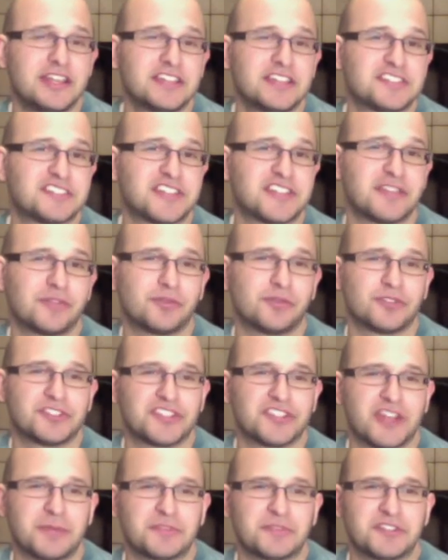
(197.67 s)
7
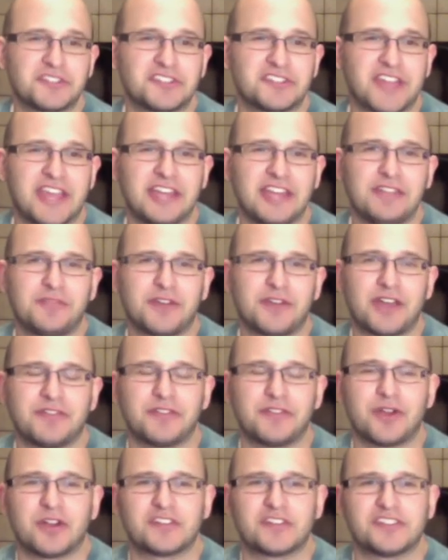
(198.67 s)
receptions,
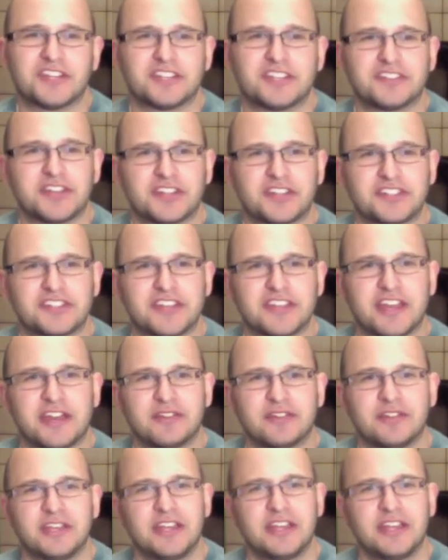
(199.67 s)
85 yards, and a touchdown.